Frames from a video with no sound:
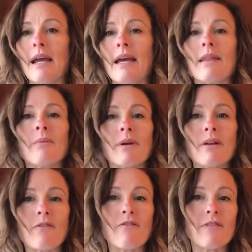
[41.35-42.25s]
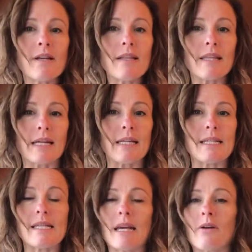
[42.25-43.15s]
And then we're gonna fill
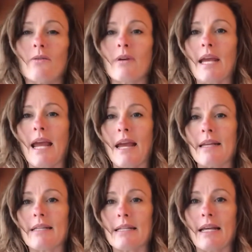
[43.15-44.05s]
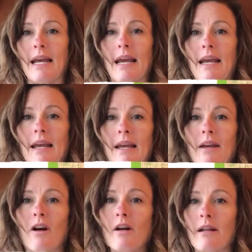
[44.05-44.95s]
this and create a
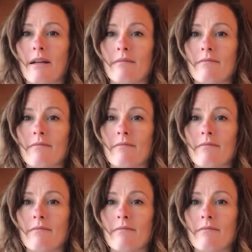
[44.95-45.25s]
garden.